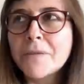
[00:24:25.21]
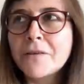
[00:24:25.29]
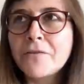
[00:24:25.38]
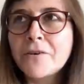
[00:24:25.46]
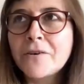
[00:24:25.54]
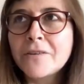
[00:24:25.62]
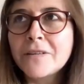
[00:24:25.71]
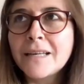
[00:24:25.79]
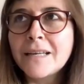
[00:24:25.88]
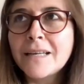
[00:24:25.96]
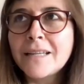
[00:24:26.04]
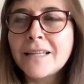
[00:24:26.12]
for
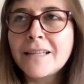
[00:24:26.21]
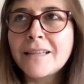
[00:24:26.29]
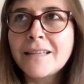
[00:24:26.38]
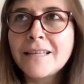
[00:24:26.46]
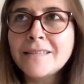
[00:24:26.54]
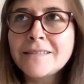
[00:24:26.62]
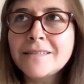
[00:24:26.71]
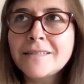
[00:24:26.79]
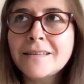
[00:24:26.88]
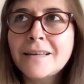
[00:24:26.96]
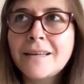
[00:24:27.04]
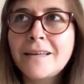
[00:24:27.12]

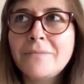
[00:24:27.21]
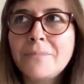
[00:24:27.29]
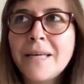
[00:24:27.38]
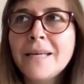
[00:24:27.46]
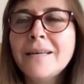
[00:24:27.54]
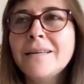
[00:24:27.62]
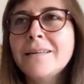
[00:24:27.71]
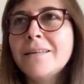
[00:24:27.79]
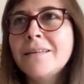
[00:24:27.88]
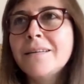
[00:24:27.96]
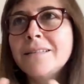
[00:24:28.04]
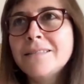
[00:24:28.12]
these big
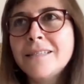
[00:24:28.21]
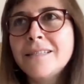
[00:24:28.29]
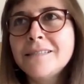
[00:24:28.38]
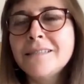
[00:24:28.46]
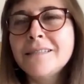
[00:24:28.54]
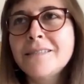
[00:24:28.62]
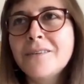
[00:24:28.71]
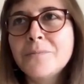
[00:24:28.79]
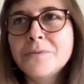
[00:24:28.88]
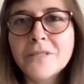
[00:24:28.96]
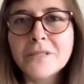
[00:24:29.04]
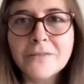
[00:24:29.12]
citizen
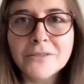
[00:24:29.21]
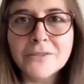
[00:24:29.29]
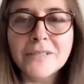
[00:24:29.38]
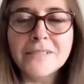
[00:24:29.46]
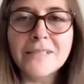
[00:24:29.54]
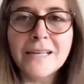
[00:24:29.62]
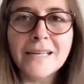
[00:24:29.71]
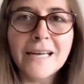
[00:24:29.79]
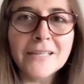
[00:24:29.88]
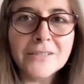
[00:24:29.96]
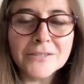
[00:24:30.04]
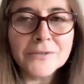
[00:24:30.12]
observatories like
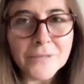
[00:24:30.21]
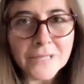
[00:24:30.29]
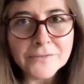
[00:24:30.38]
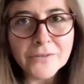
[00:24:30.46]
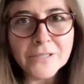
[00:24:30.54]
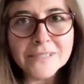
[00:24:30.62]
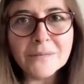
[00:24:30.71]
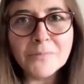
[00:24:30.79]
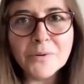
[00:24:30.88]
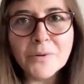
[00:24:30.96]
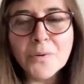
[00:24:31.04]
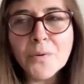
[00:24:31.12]
iNaturalist, for
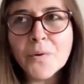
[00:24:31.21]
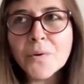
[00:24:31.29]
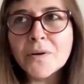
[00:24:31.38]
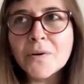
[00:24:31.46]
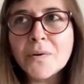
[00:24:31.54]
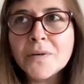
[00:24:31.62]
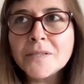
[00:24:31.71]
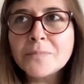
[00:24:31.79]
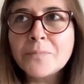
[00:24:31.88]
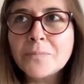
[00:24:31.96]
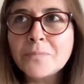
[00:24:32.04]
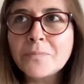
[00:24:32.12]
example, who is
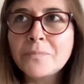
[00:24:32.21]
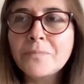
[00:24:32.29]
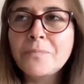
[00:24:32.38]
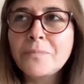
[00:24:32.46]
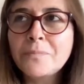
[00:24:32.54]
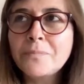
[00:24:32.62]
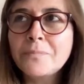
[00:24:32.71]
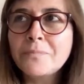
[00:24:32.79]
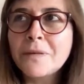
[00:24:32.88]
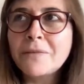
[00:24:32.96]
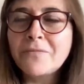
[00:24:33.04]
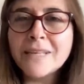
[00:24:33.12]

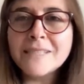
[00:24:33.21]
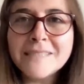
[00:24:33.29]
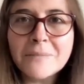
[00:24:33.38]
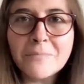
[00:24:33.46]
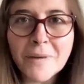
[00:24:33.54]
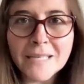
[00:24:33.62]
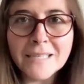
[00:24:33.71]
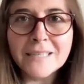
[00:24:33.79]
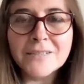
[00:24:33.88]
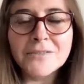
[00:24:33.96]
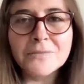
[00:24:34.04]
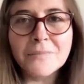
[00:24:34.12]
investing
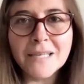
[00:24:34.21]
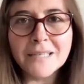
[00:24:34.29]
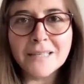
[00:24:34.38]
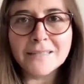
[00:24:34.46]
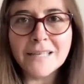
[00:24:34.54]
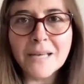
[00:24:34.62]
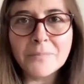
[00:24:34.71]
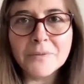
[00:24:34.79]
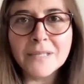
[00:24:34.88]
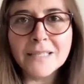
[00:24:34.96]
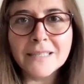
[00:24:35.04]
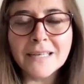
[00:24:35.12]
money to make this
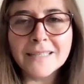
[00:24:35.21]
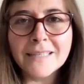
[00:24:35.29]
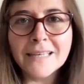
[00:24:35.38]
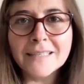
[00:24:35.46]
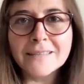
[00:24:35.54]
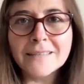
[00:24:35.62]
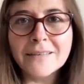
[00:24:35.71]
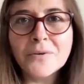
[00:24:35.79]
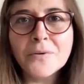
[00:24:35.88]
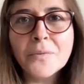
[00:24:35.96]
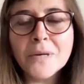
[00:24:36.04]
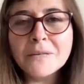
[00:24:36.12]
happen, and at the end,
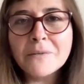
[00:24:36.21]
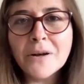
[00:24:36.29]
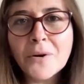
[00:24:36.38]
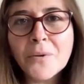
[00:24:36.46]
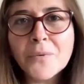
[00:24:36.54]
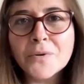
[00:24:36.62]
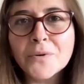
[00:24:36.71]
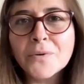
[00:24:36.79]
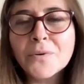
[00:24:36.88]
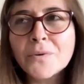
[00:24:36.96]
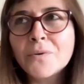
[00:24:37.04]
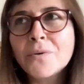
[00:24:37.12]
who will own?
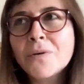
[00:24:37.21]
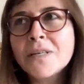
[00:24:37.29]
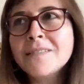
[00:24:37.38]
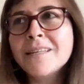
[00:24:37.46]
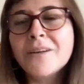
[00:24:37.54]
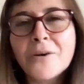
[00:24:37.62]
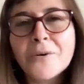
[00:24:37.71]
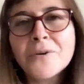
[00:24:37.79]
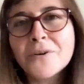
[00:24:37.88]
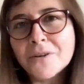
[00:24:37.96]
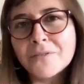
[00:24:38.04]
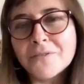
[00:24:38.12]
Who is the
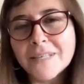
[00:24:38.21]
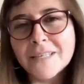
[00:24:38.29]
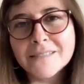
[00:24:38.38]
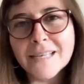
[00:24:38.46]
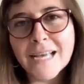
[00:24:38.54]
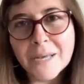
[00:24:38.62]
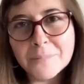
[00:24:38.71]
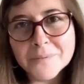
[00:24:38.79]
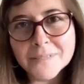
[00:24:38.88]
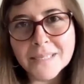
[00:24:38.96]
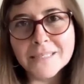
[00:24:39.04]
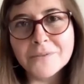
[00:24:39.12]
owner of these
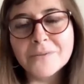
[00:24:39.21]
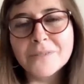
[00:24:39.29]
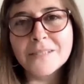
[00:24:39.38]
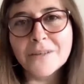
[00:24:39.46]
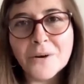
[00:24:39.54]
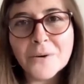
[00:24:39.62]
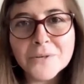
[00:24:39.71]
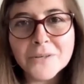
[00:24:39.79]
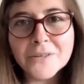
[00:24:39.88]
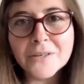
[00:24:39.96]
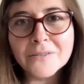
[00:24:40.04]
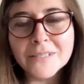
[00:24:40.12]
apps, and who is the
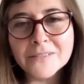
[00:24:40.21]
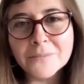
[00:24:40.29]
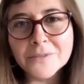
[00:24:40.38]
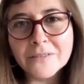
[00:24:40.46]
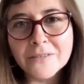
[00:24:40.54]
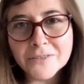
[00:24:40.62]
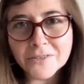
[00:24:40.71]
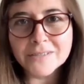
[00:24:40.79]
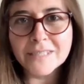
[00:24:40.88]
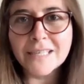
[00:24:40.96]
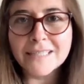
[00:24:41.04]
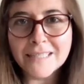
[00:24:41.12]
owner of these
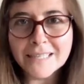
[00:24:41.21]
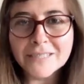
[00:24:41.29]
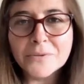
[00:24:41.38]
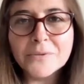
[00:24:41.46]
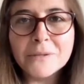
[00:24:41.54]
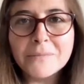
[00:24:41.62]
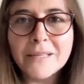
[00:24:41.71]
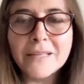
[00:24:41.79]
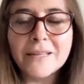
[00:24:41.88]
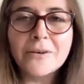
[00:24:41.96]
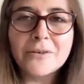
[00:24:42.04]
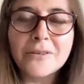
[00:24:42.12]
observatories, and at the end, who will be
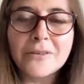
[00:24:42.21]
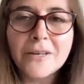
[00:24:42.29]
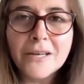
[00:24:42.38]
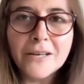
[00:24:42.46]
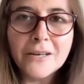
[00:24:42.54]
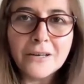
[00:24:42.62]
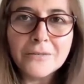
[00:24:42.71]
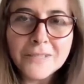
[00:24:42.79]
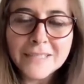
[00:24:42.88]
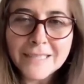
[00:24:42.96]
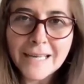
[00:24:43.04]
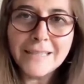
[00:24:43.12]
the owner of
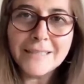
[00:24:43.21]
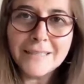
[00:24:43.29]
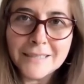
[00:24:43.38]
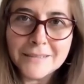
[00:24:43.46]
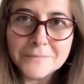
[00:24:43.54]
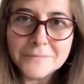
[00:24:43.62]
the data?